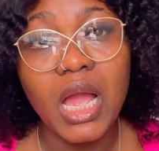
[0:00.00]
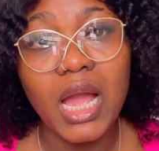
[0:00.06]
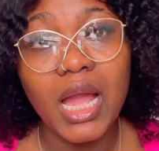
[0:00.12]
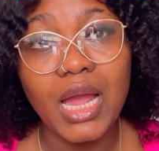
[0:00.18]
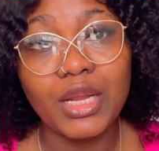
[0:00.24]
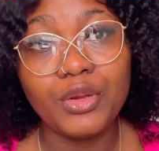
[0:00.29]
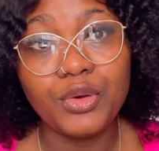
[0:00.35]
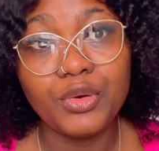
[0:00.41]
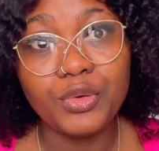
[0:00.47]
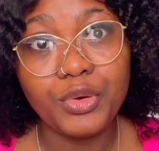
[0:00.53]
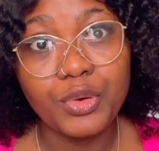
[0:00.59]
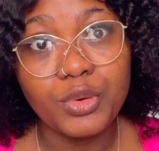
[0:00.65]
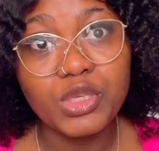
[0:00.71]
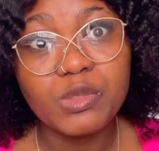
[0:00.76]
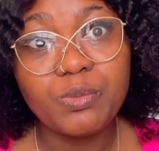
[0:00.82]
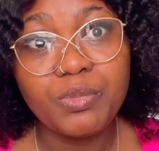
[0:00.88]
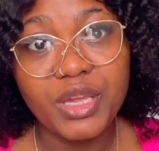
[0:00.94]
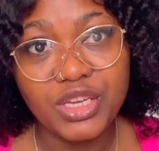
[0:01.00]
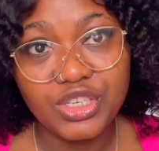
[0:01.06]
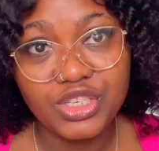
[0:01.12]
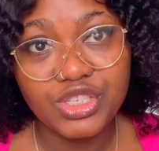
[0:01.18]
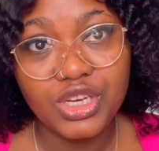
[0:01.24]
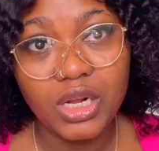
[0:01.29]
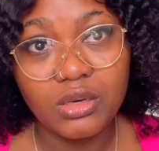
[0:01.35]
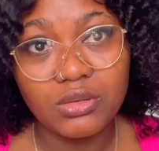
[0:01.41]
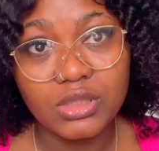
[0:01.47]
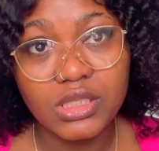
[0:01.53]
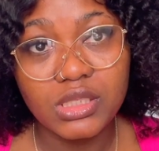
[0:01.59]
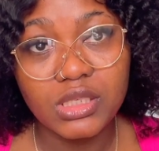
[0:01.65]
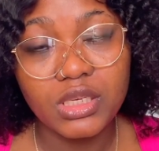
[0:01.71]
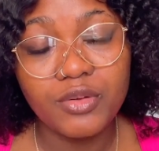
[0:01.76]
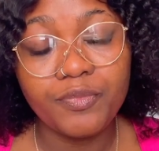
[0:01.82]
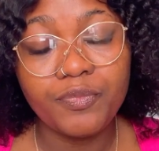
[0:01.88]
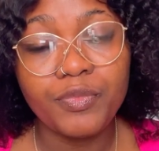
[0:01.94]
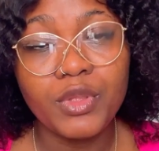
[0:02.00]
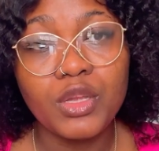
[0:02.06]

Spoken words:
and your specialty.